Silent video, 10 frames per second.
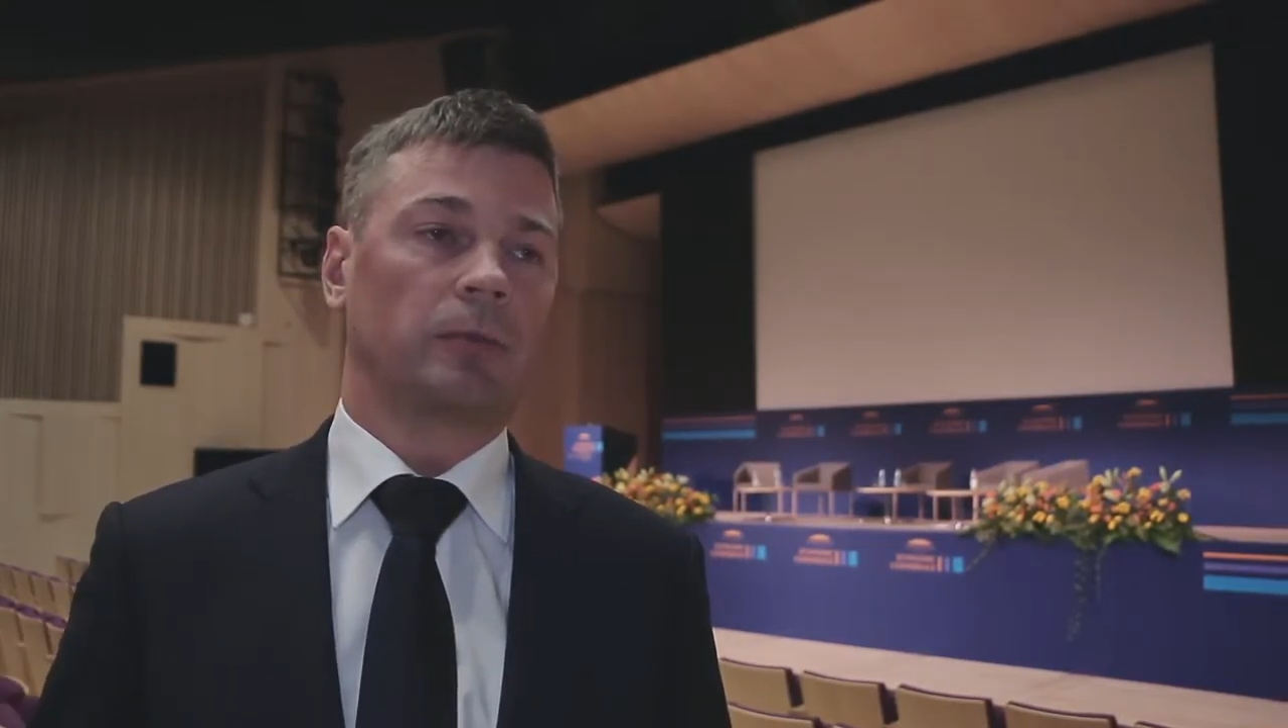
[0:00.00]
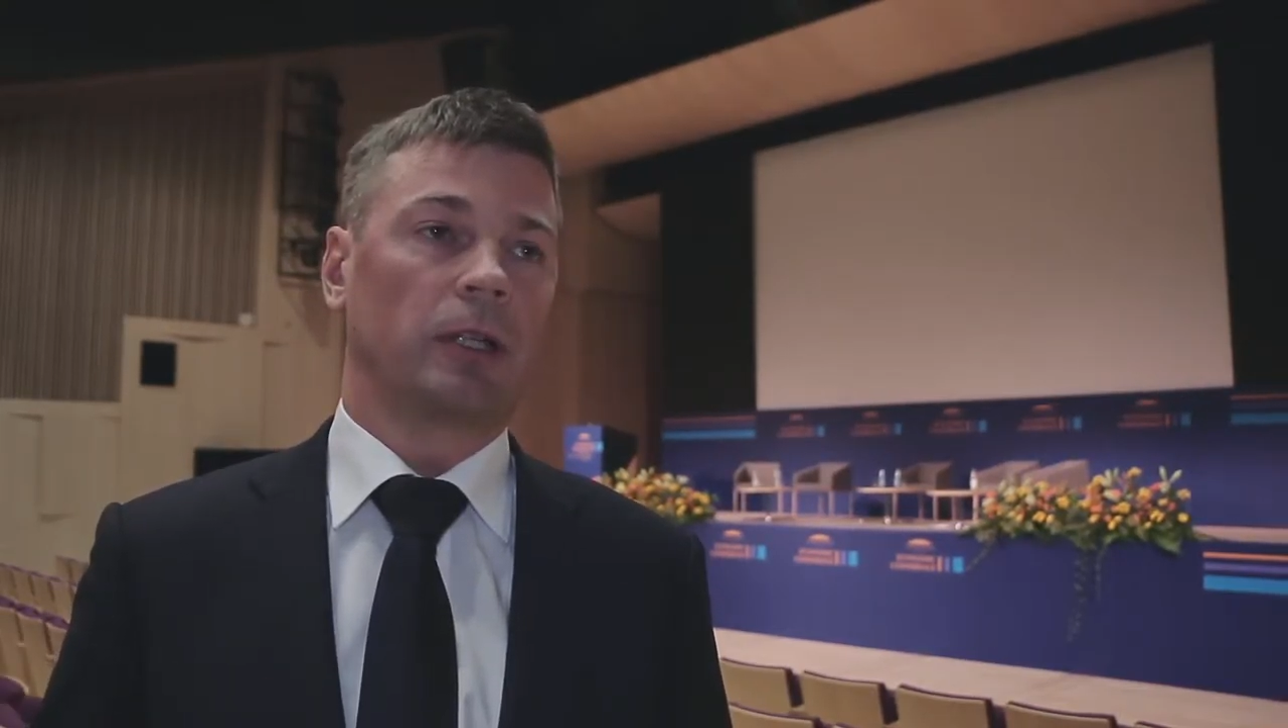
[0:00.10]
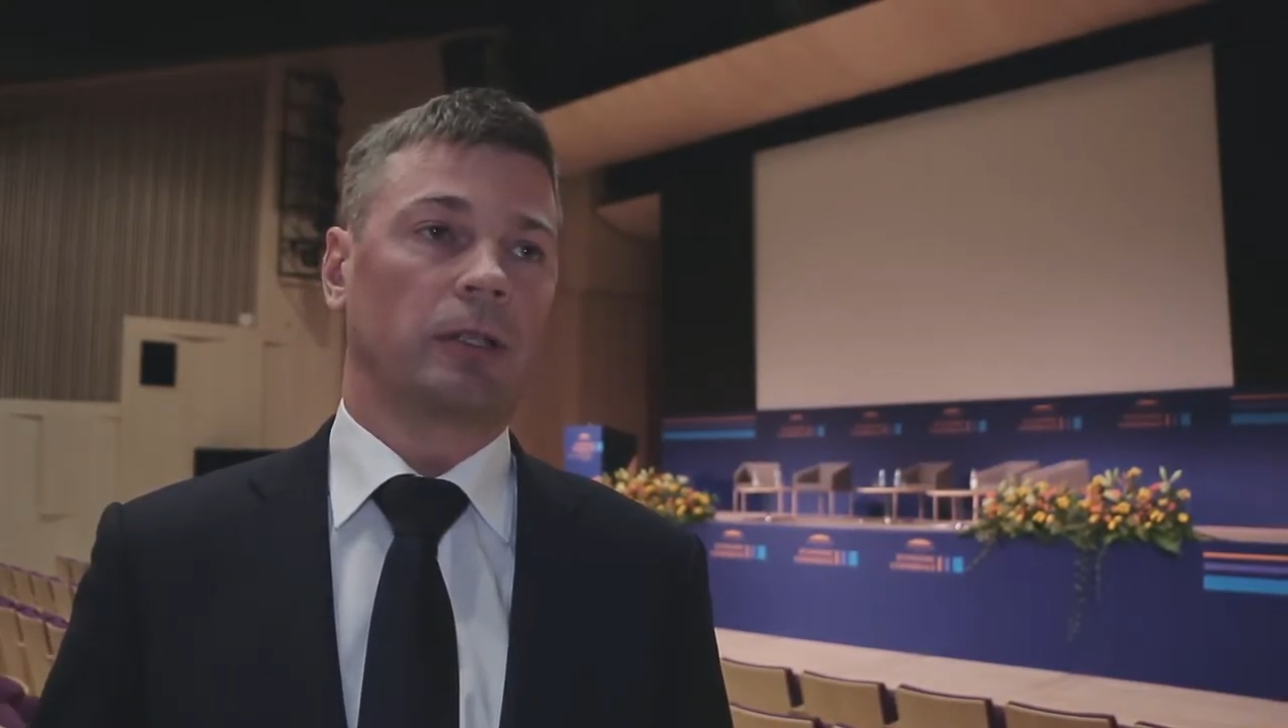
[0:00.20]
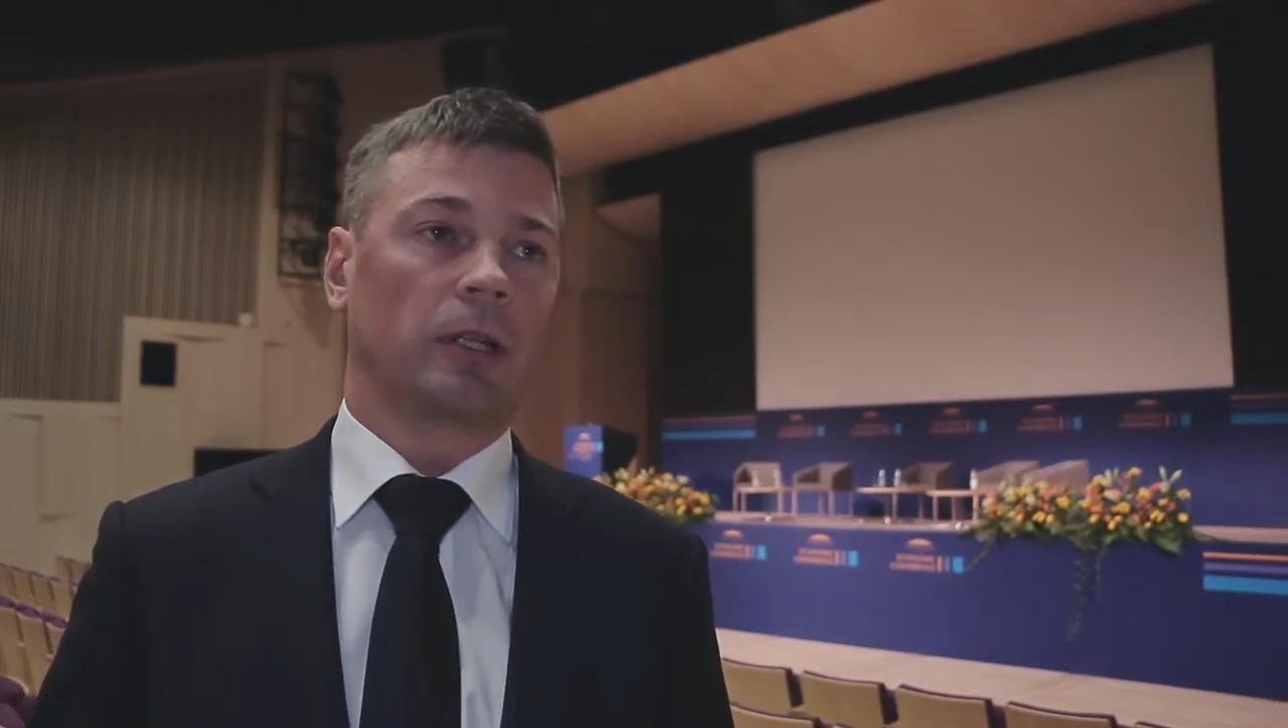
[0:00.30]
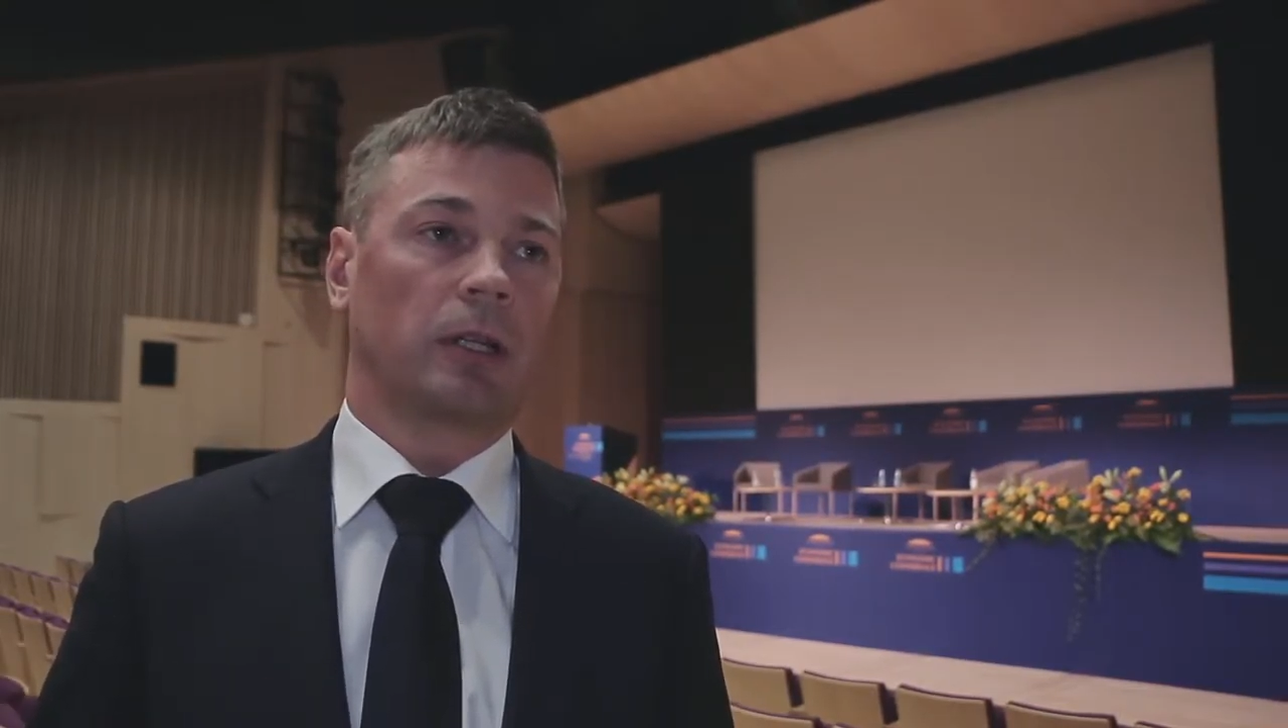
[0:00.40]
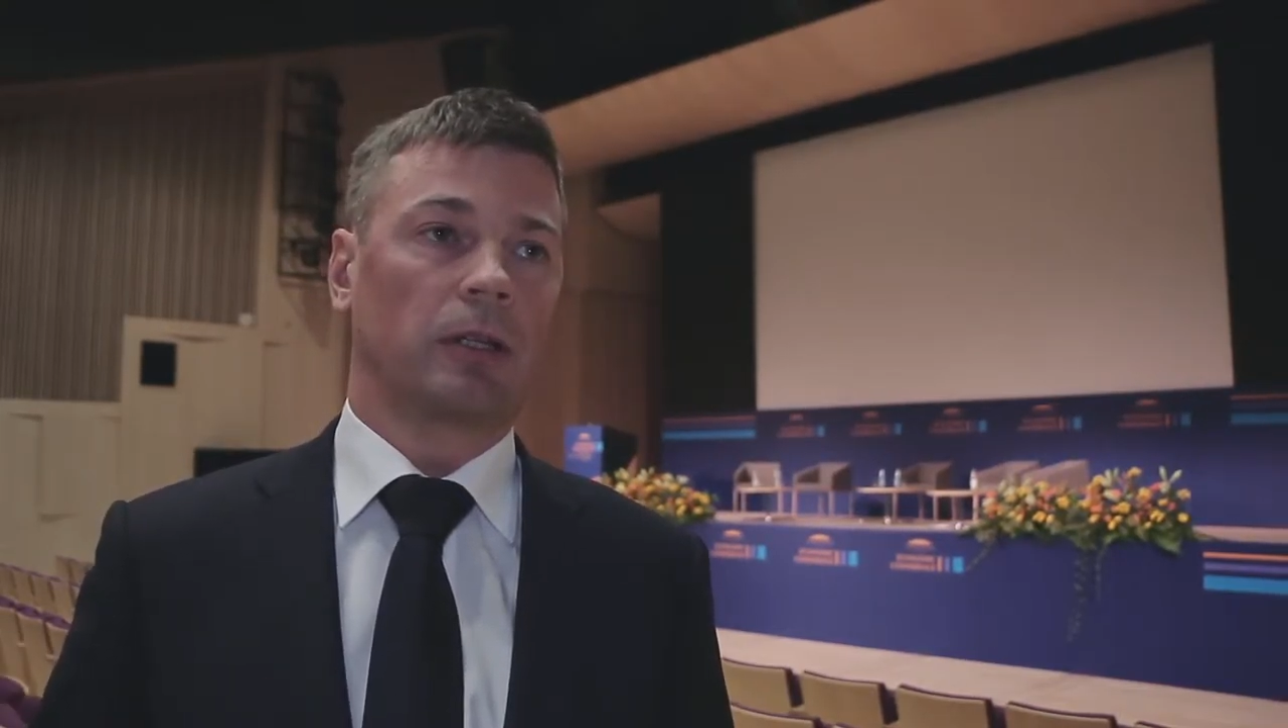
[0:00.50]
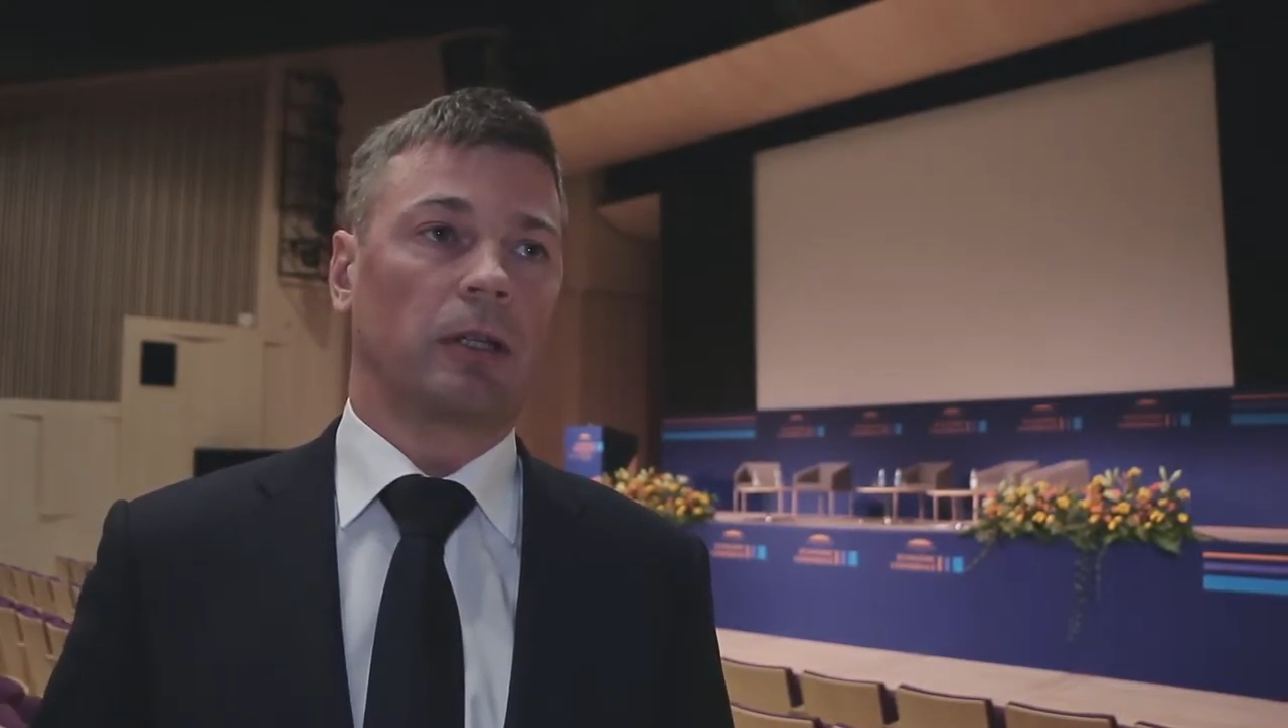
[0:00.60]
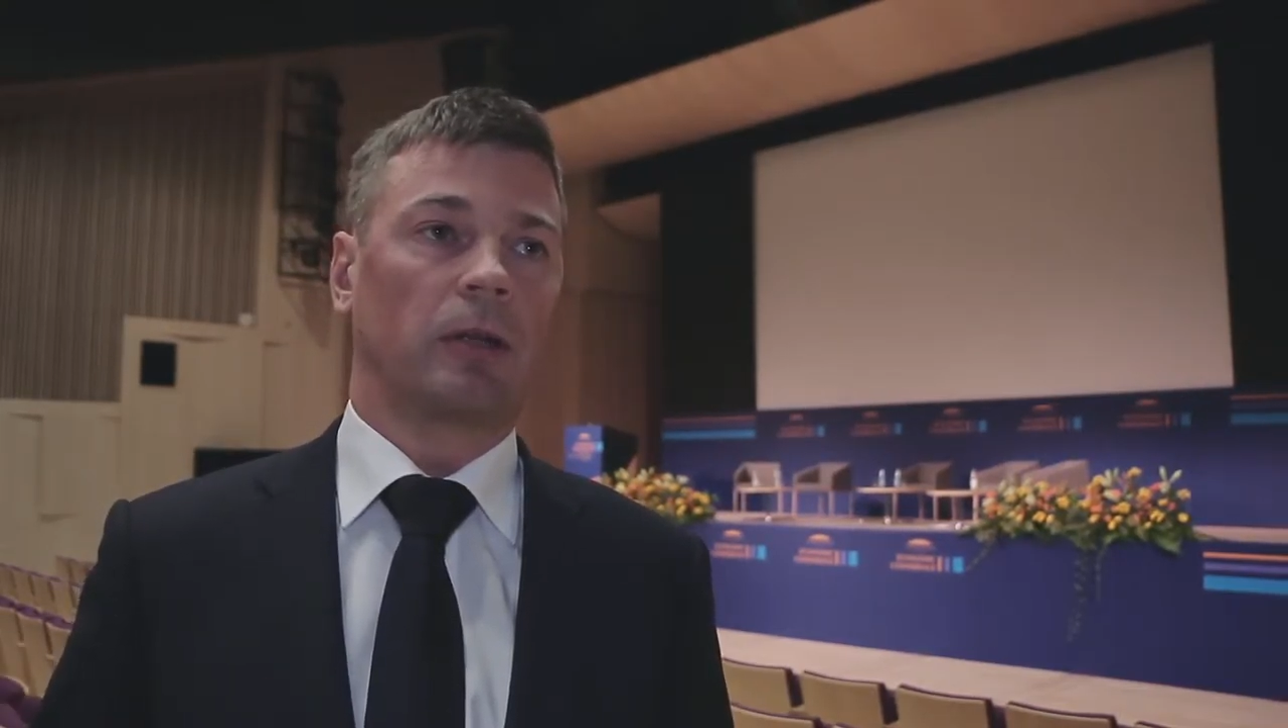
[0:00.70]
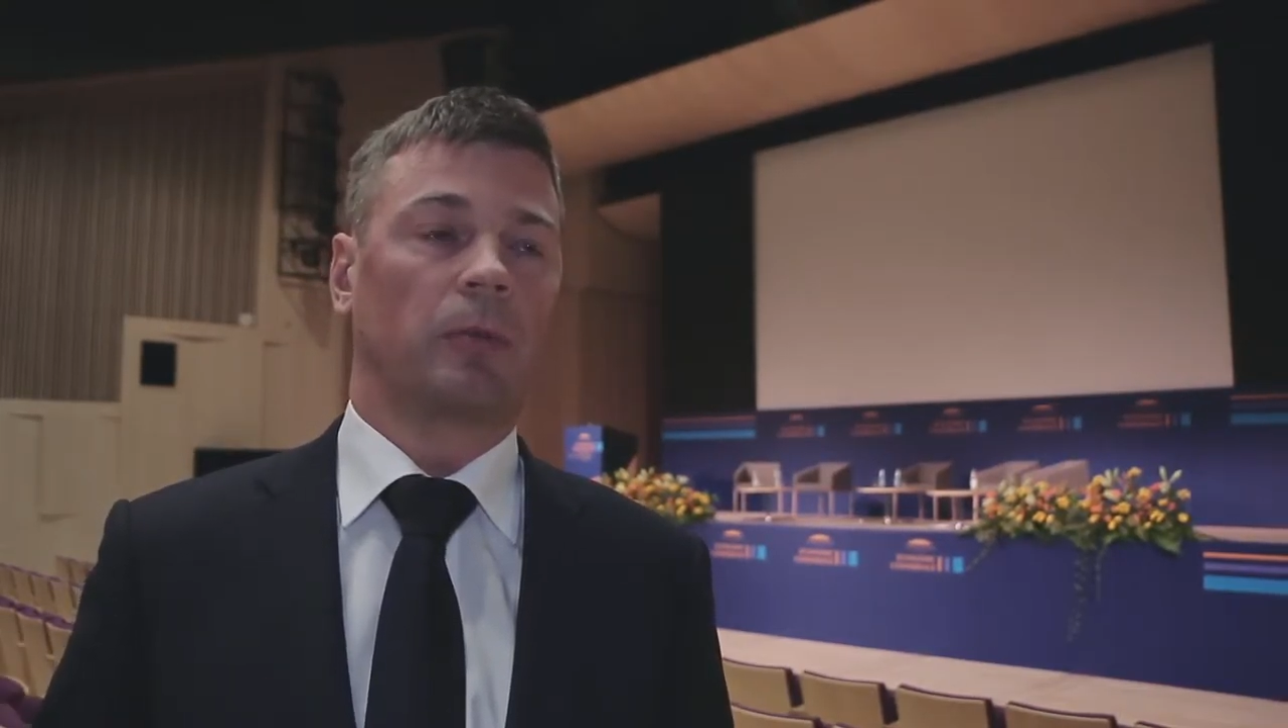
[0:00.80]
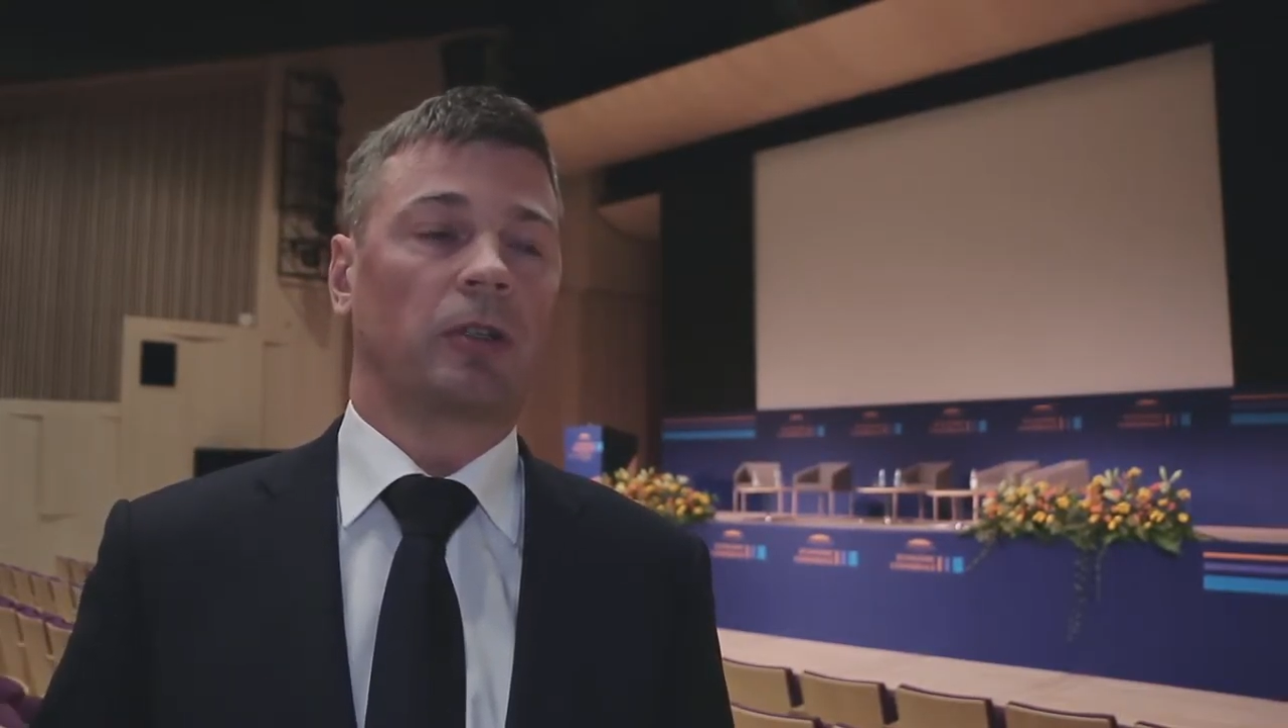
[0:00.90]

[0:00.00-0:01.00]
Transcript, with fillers: basically that the